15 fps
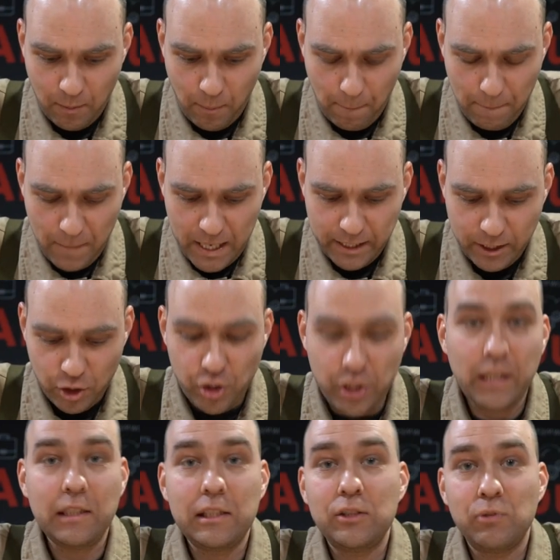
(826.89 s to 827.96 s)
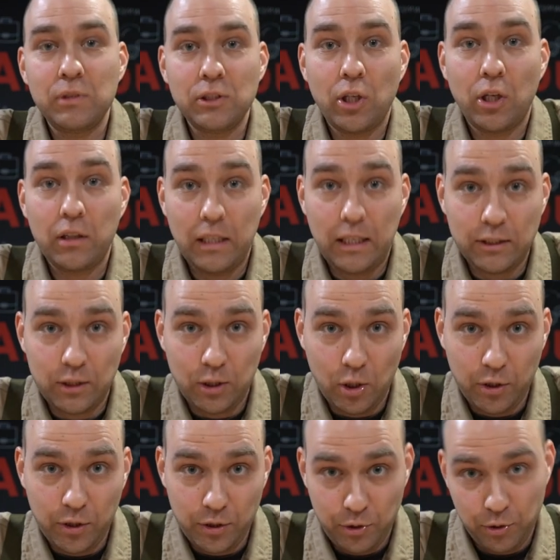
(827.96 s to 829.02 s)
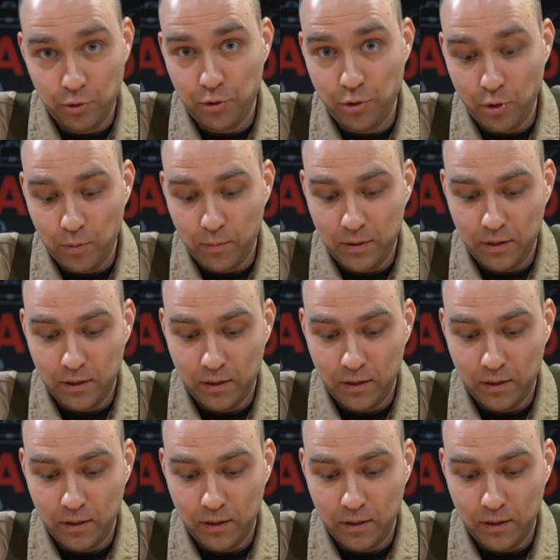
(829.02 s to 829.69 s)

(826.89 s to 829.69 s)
my channel will not last long on YouTube.